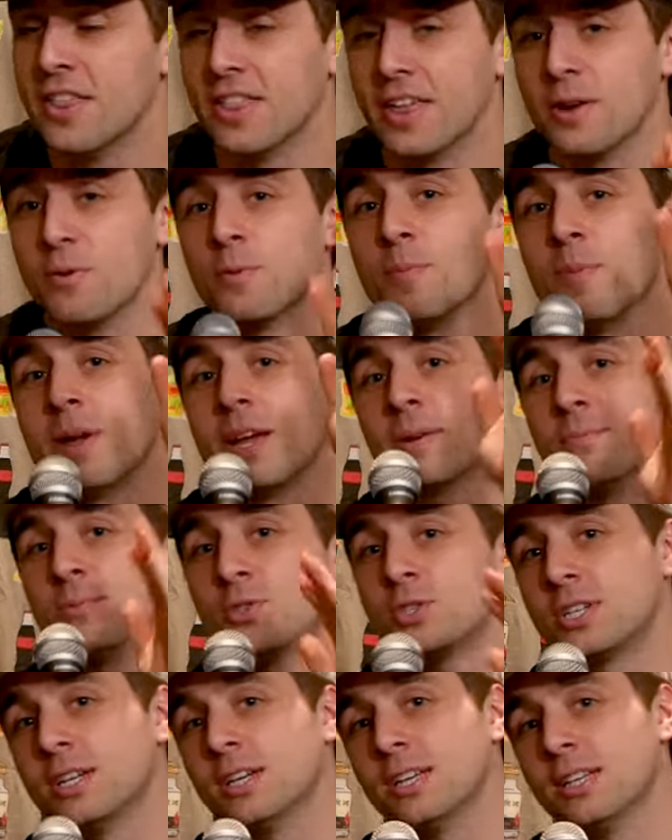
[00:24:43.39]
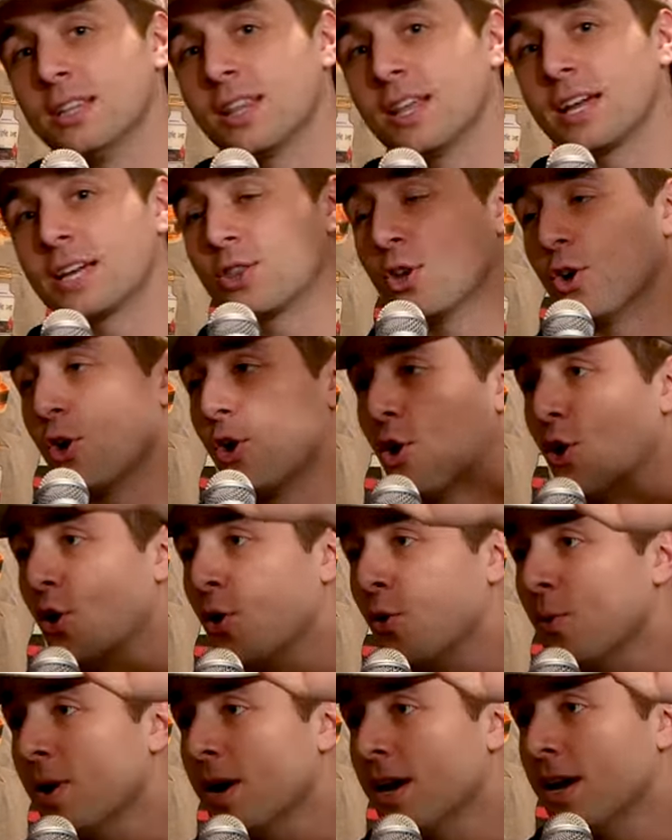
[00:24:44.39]
They would make them sit in like the
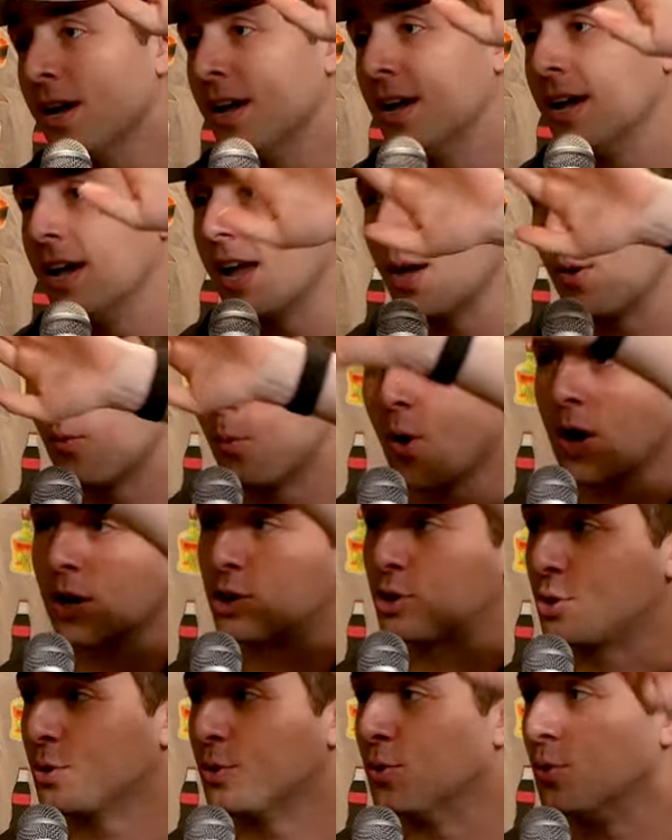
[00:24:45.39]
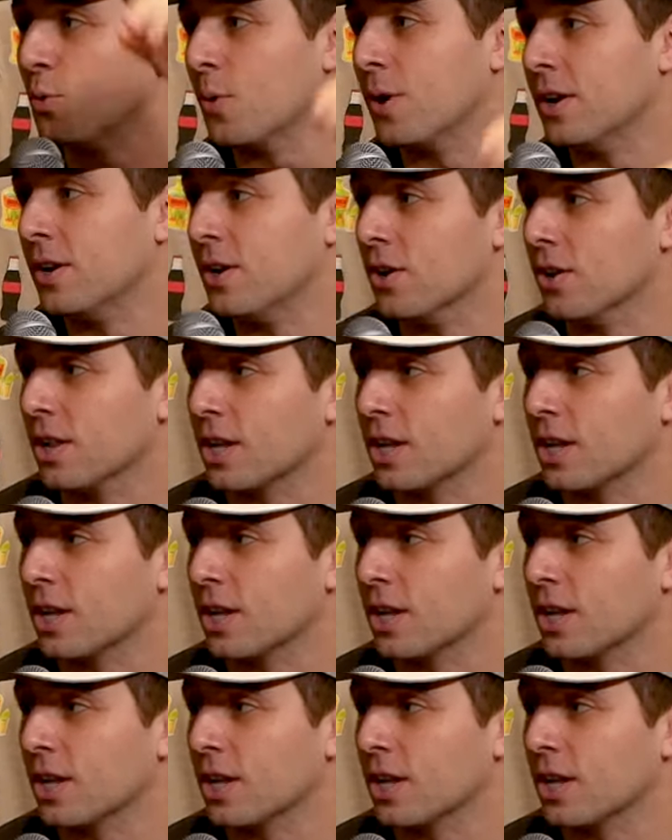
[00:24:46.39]
hallway and watch through the window.